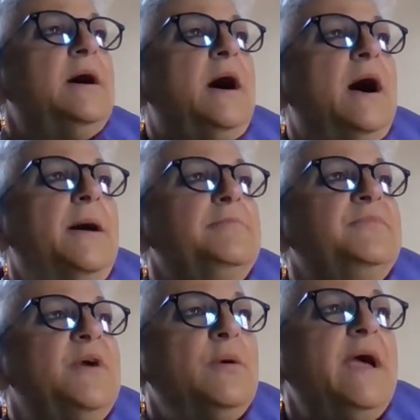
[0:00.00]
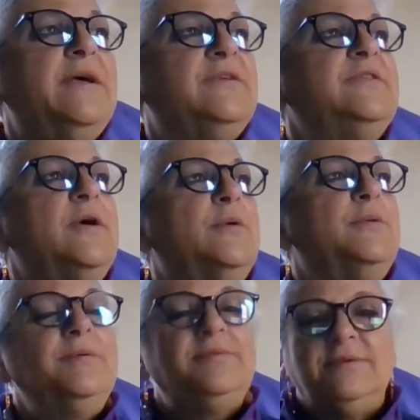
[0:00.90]
Okay,
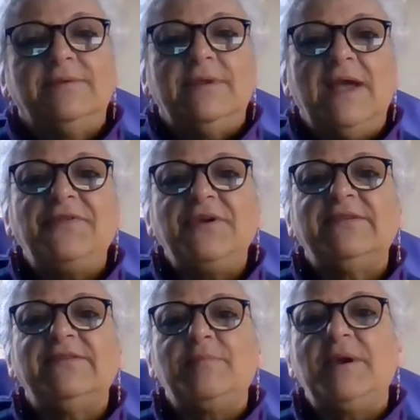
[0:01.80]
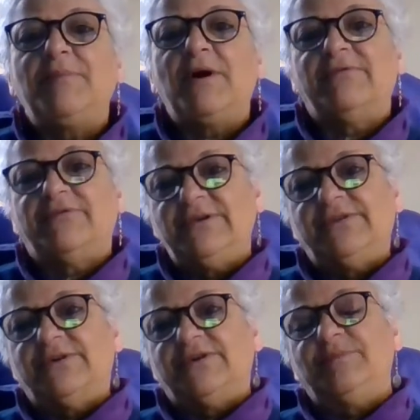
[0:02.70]
so ethics is a big part of
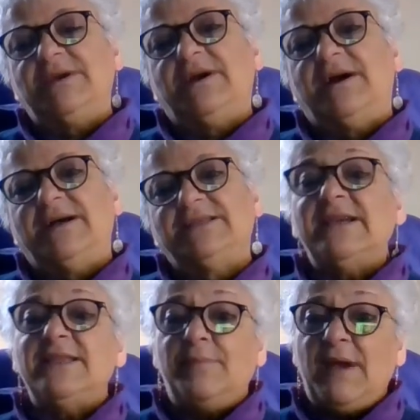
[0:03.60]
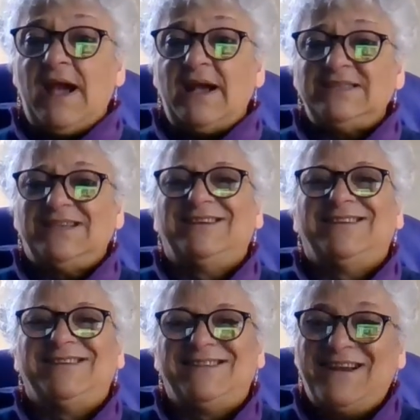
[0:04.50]
research because in the past,
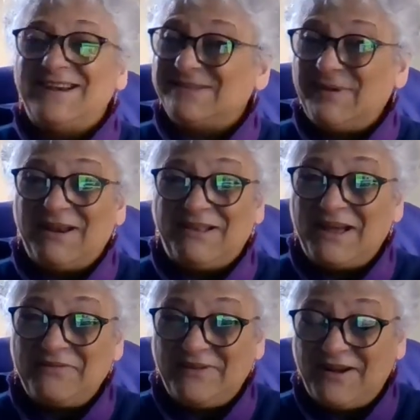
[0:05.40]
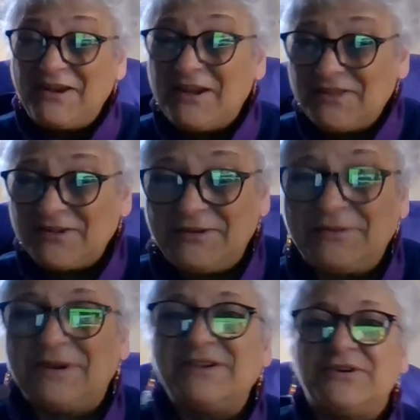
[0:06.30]
there has been a lot of unethical
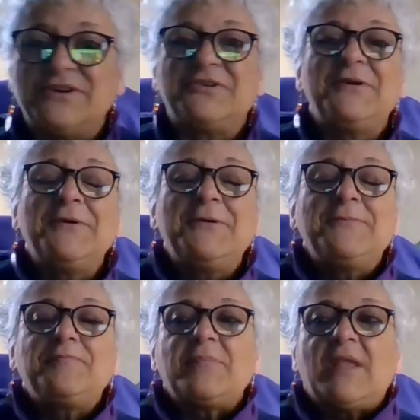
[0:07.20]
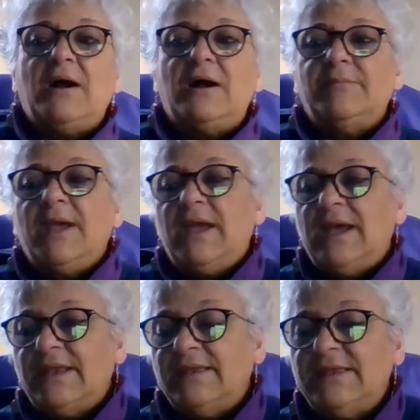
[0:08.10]
research.
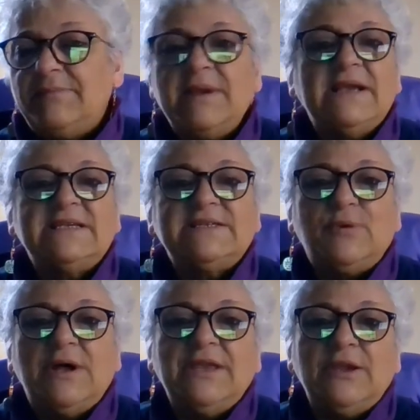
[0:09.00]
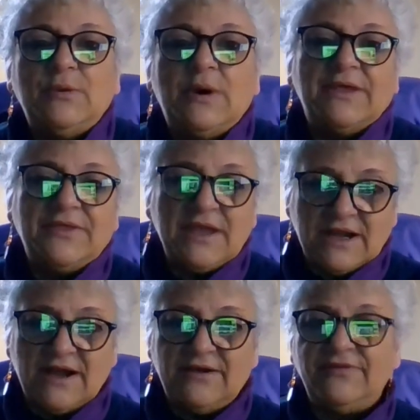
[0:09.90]
And the biggest one that you want to think
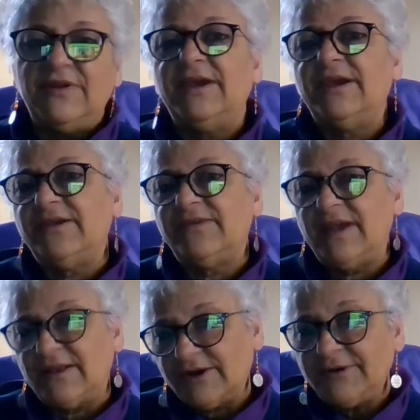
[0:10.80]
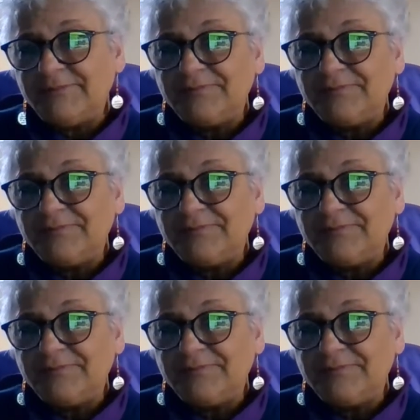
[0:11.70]
of is Hitler.